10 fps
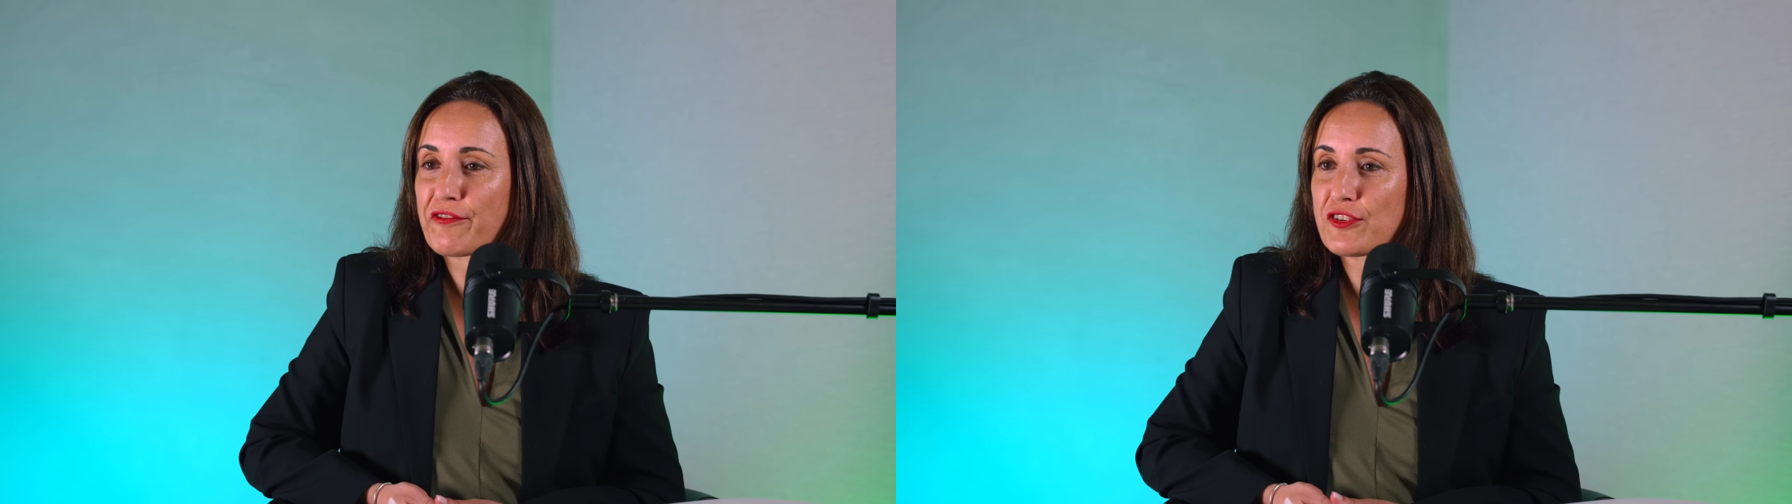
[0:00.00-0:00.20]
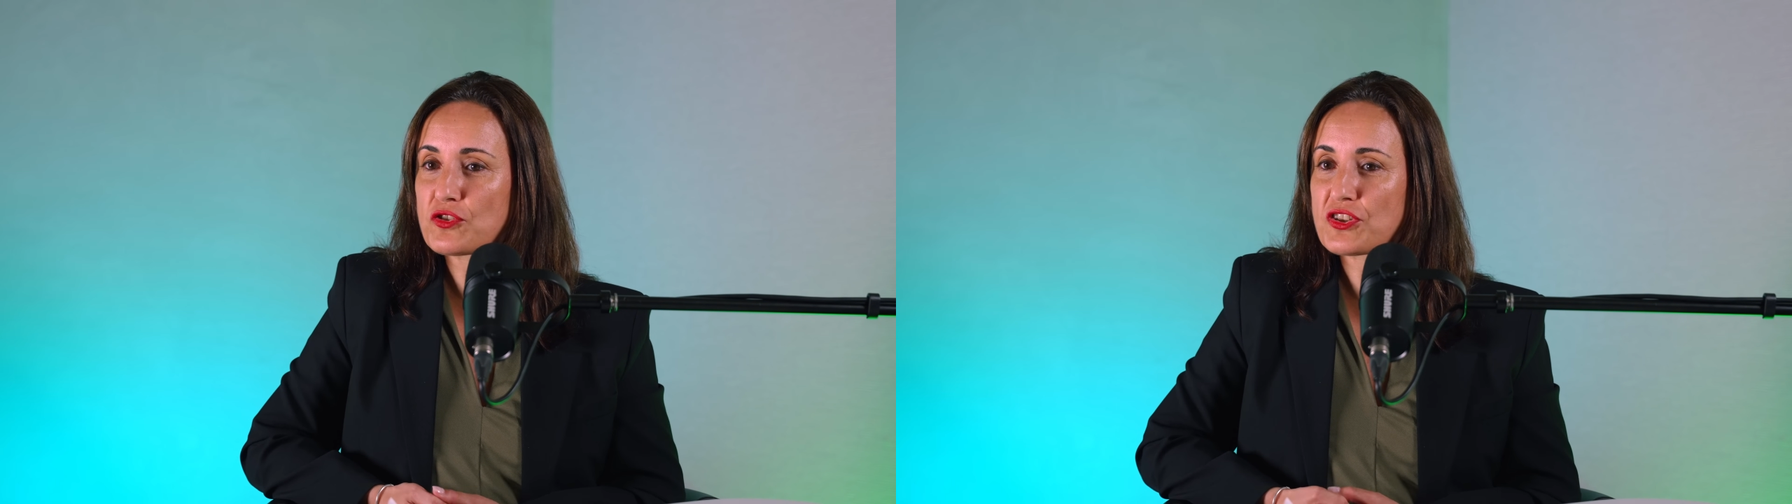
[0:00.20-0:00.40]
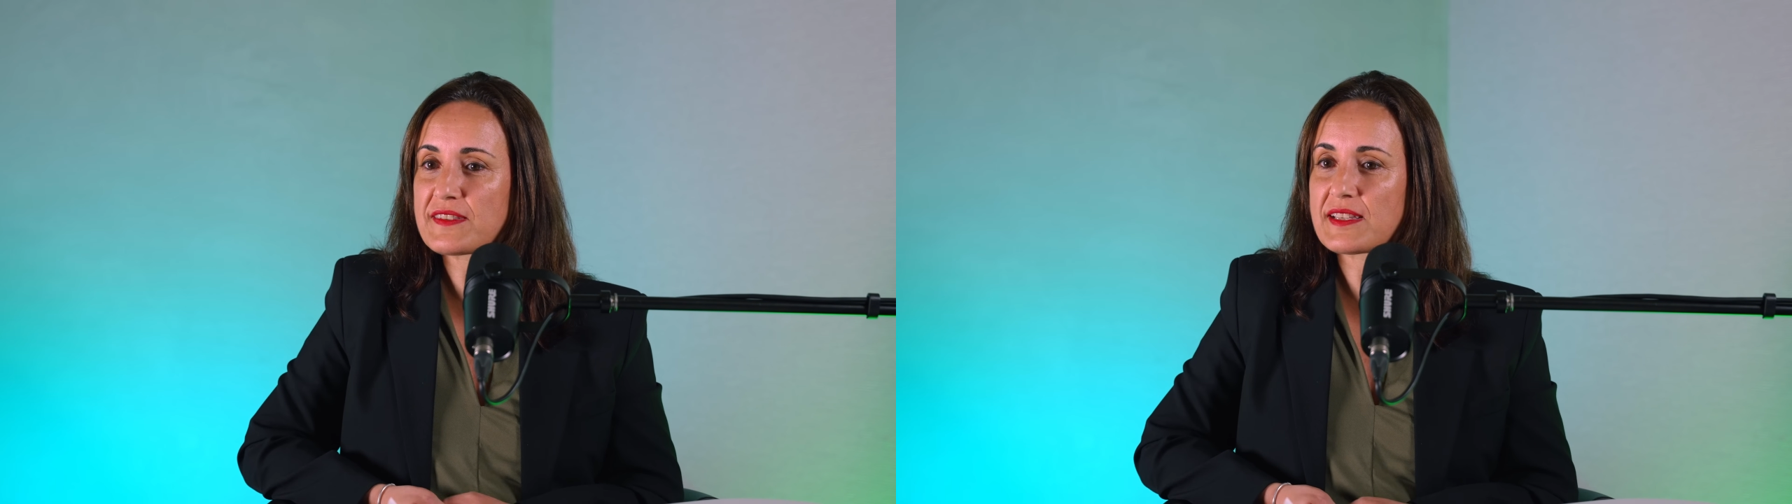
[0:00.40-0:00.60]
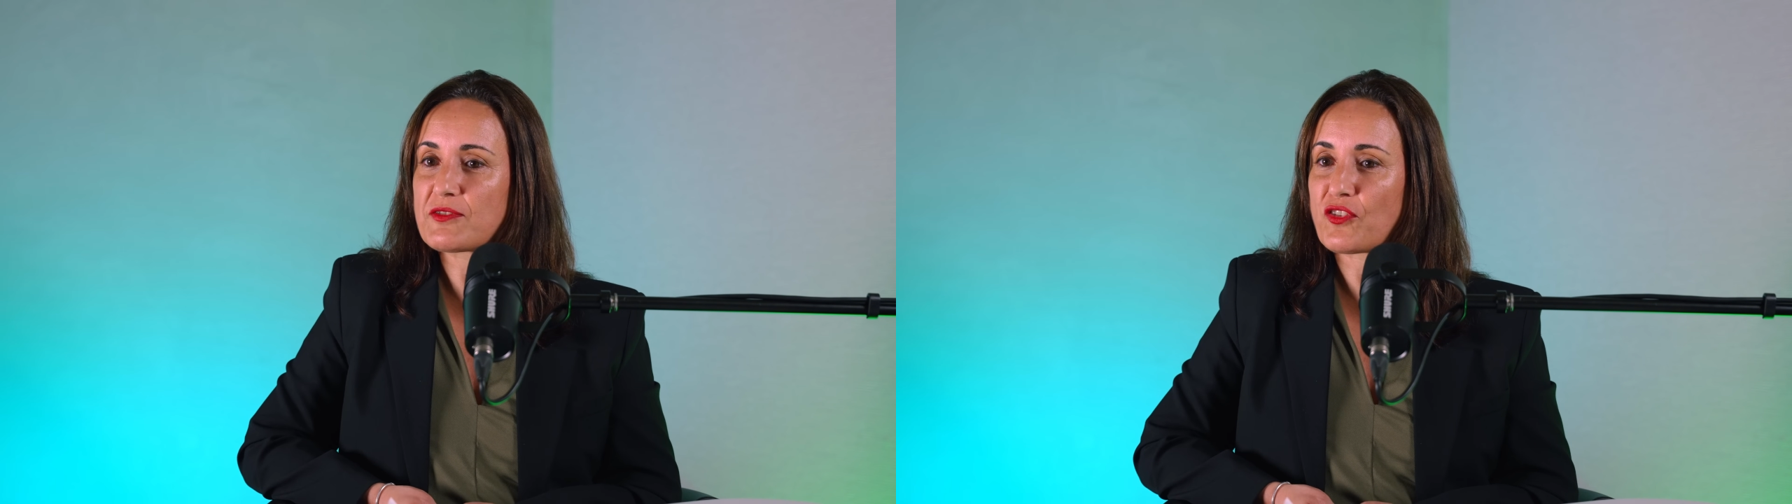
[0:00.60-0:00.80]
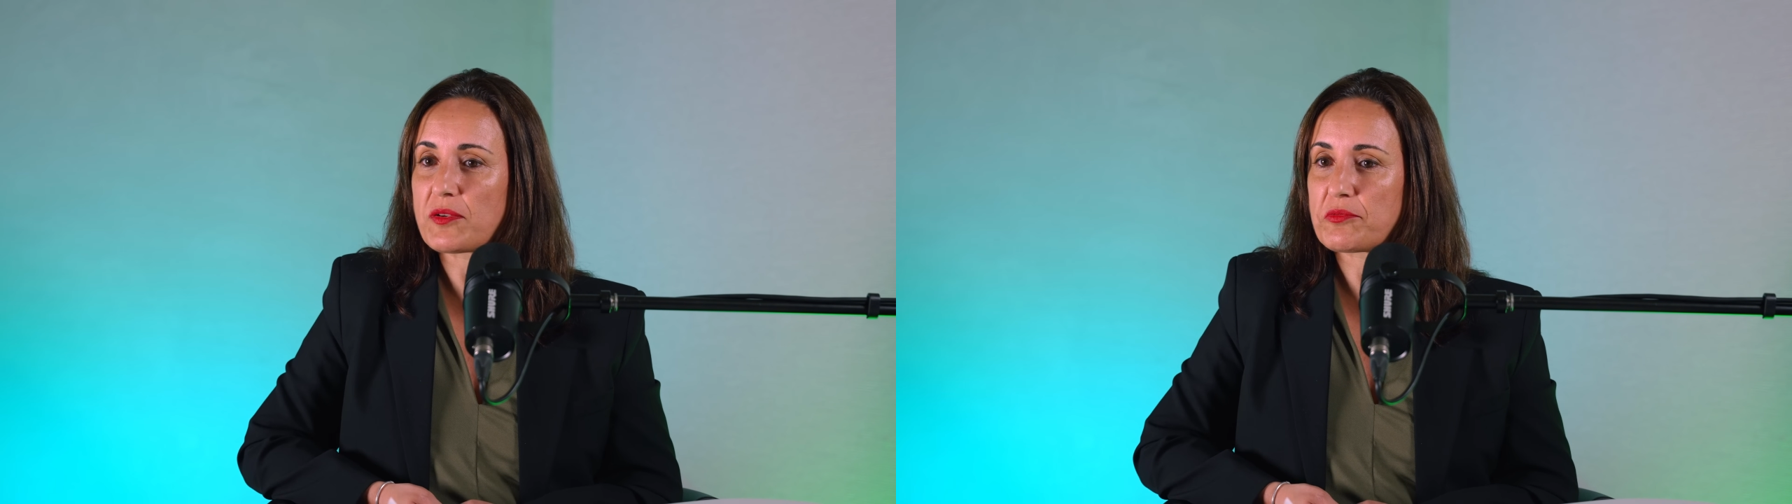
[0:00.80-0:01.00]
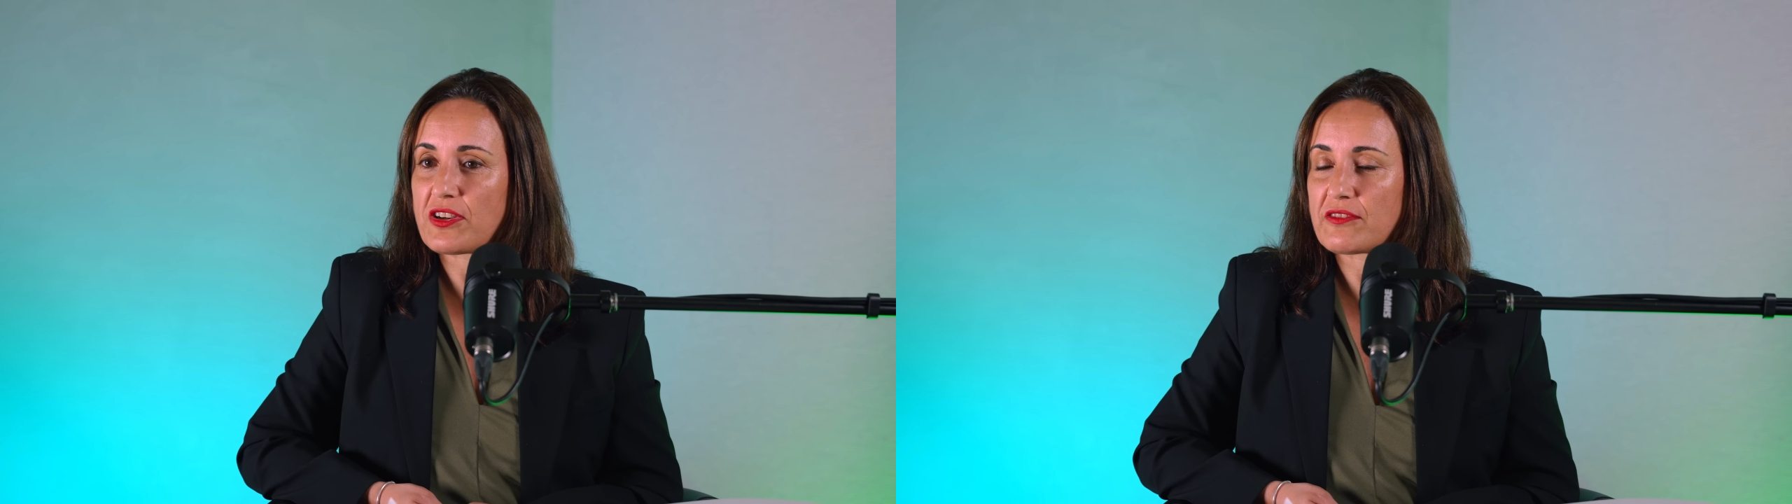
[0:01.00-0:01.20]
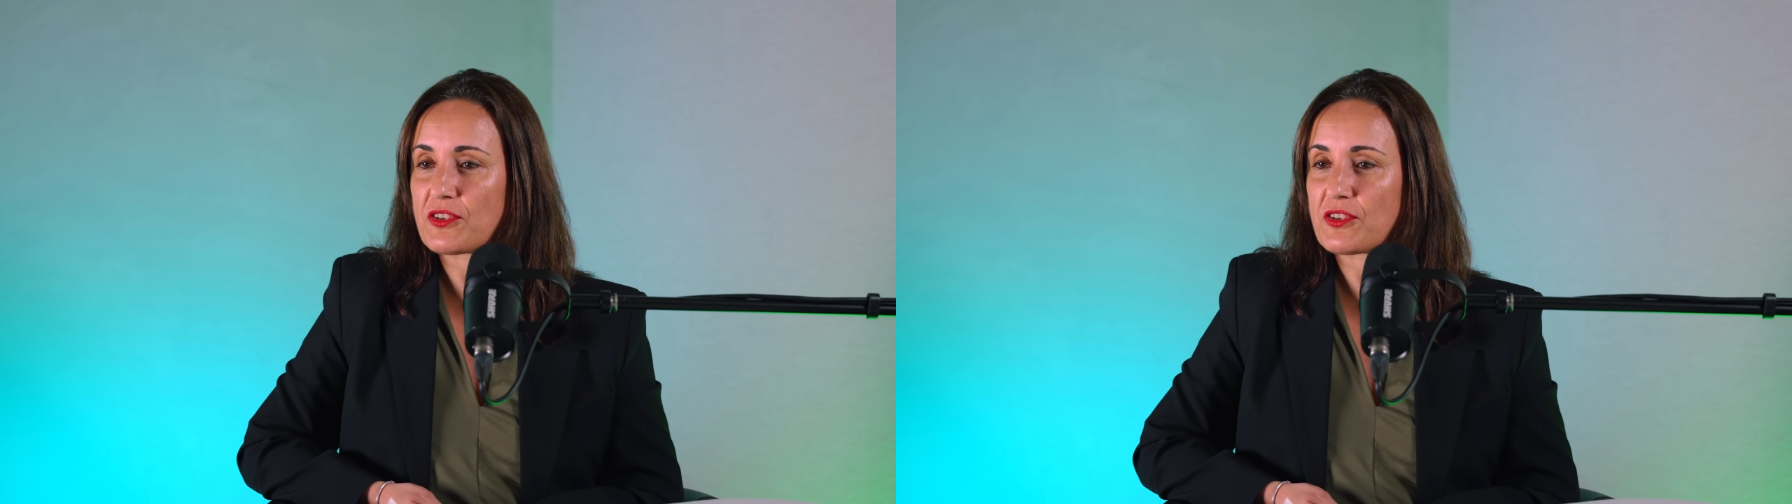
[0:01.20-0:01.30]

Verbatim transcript: future seems very bright,